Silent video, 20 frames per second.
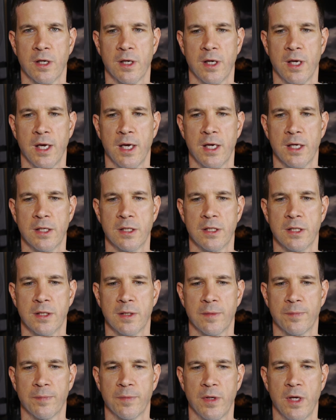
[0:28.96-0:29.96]
And
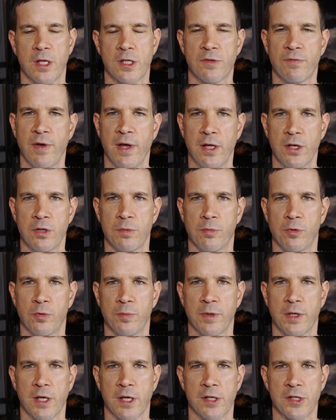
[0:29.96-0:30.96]
it's valuable
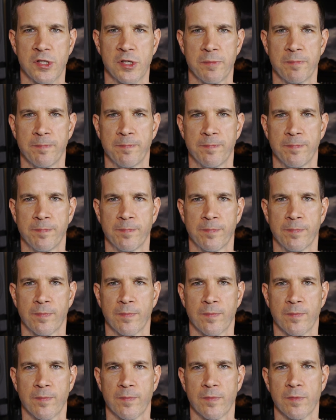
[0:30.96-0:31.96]
because
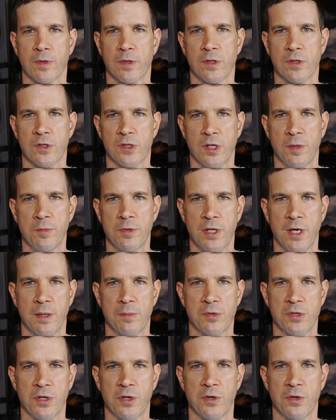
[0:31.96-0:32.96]

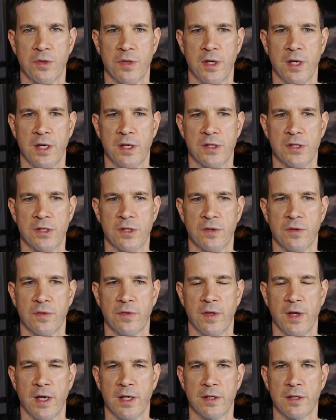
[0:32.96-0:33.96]
sometimes there are things
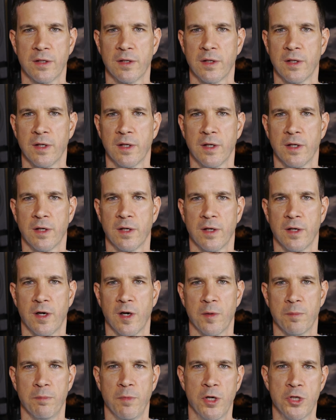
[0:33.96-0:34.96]
that are
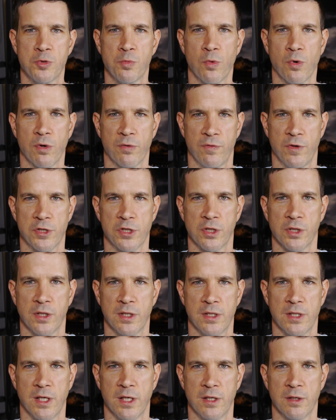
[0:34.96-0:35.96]
much more efficiently
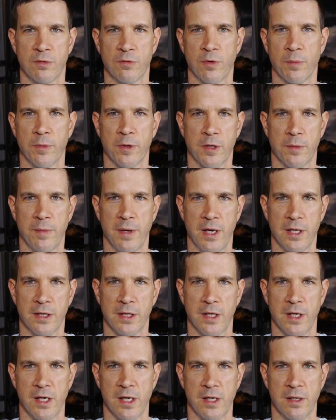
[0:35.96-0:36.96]
done from the command
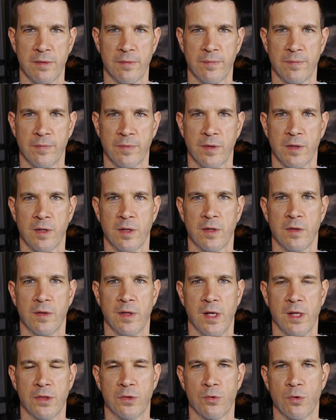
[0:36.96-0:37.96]
line
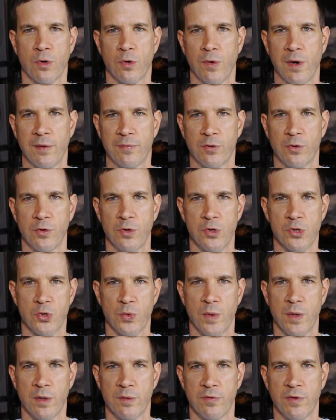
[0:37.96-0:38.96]
than through a graphical user
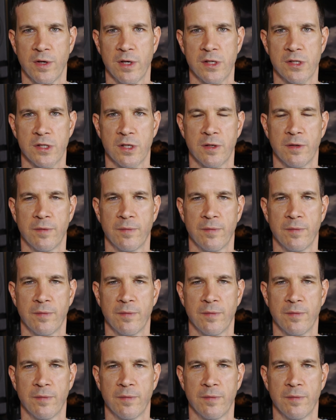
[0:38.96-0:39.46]
interface.